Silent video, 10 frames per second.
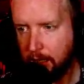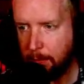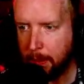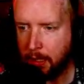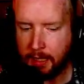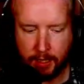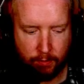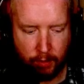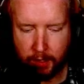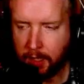But at least it's
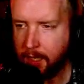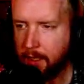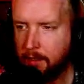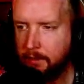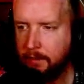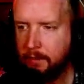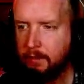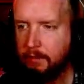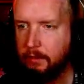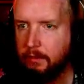running again.
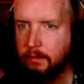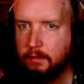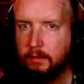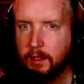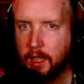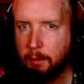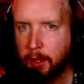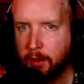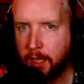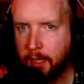And we
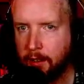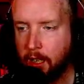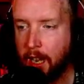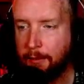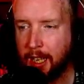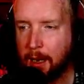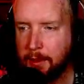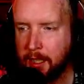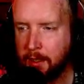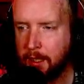are getting... I have capped
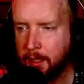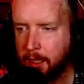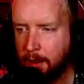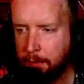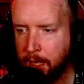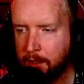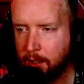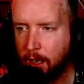it at 60 FPS.